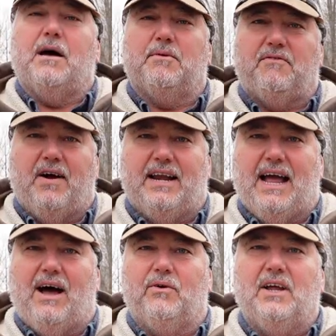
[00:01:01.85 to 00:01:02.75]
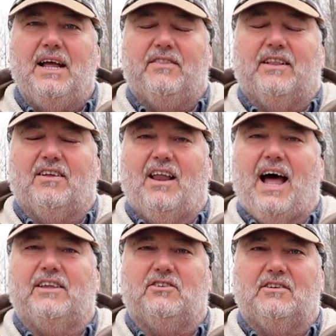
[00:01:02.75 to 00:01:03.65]
come to find out that the
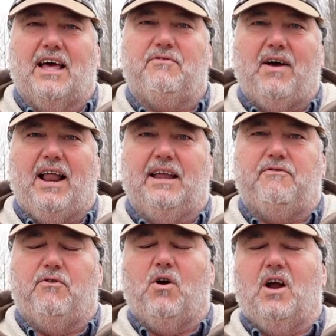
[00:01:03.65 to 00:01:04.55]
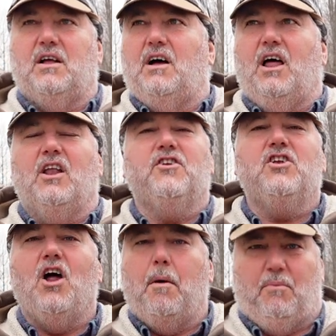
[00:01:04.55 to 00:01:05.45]
lodge in Death Valley for a
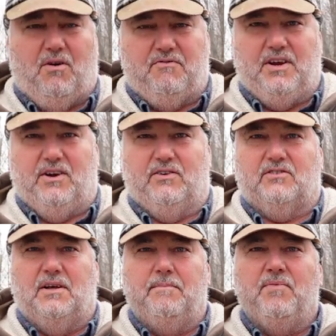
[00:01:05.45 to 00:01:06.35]
number of years